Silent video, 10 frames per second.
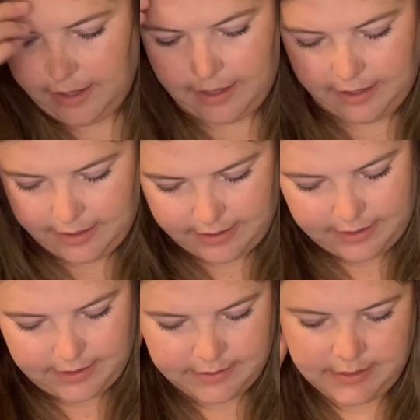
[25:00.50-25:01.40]

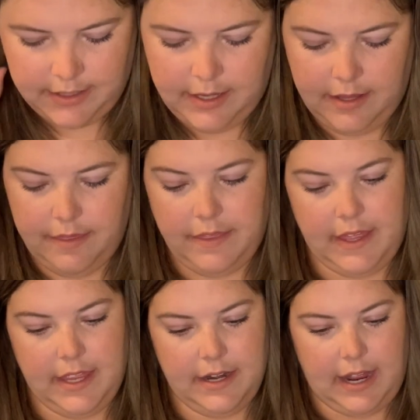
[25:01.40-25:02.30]
And
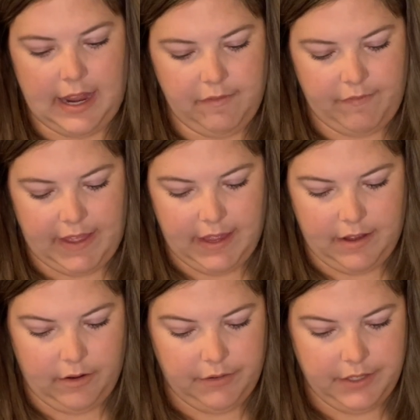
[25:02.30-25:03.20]
then I
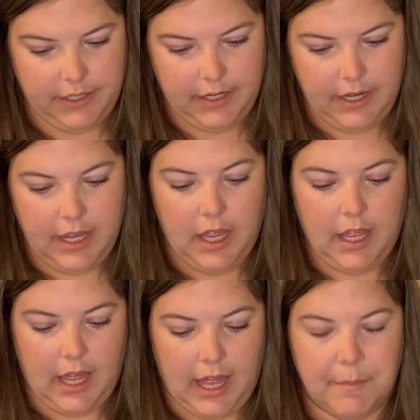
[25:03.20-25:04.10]
found,
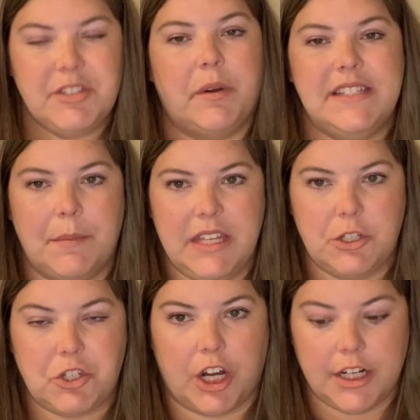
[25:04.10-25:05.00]
so on some of
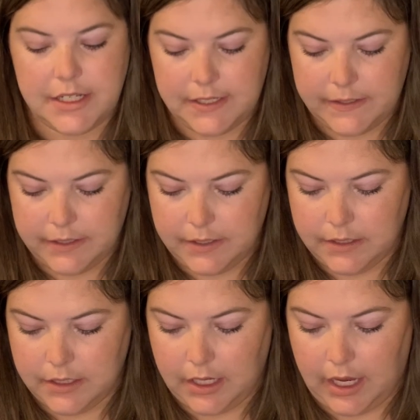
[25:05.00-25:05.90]
these charts,
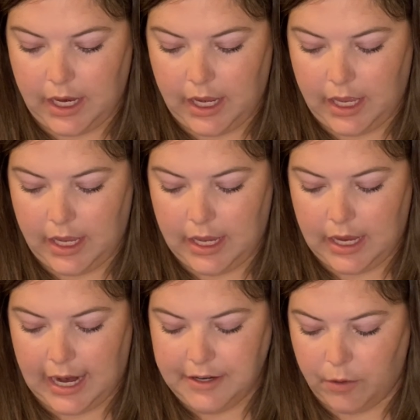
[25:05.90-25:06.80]

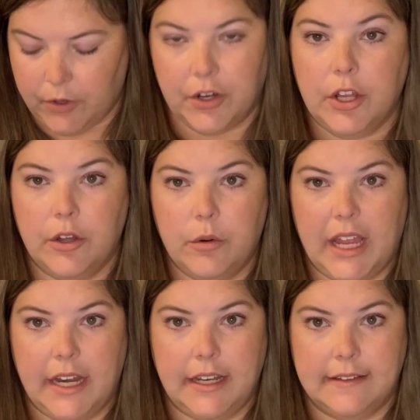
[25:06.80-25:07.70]
I know they're new
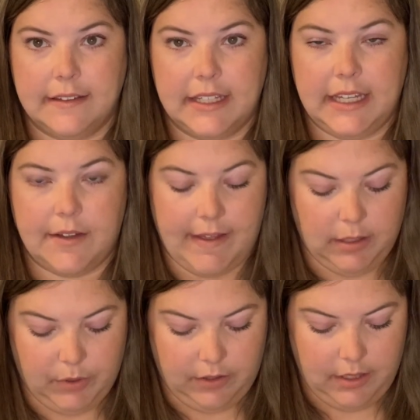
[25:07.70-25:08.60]
and easily
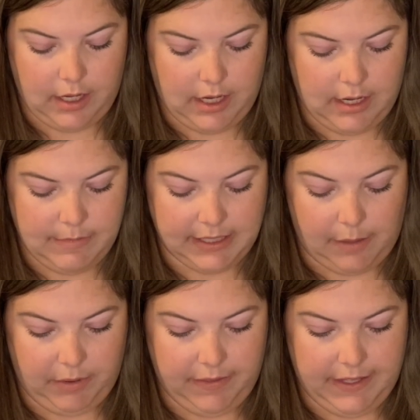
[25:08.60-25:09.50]
available. A
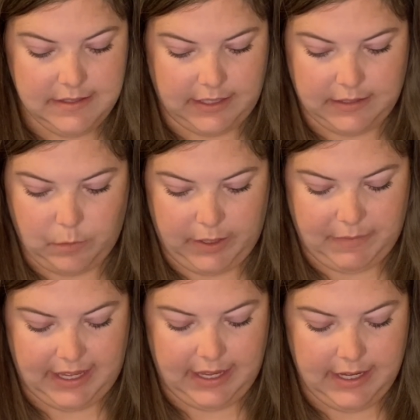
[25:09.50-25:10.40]
couple of these, like this one in
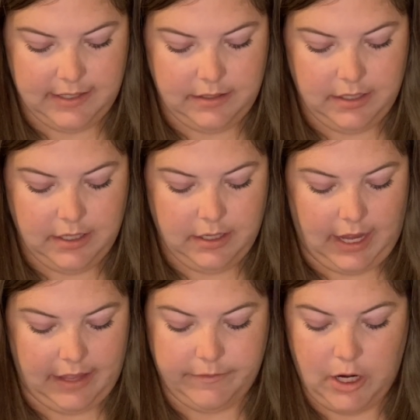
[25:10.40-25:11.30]
my hand,
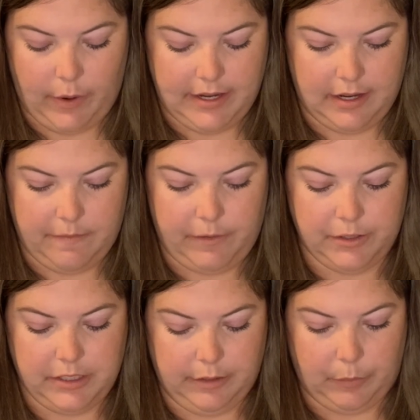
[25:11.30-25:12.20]
I have no idea if they're
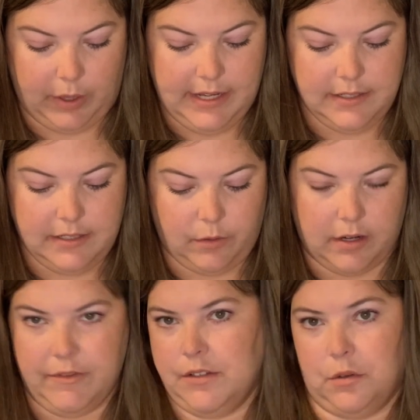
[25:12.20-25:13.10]
still in print or
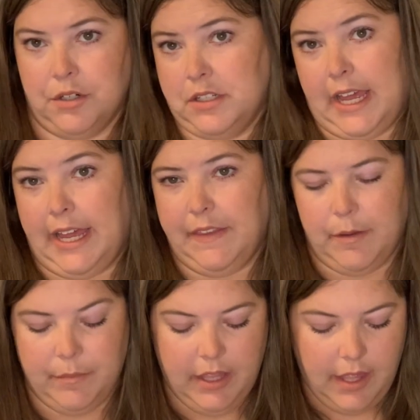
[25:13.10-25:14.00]
if the store just had them.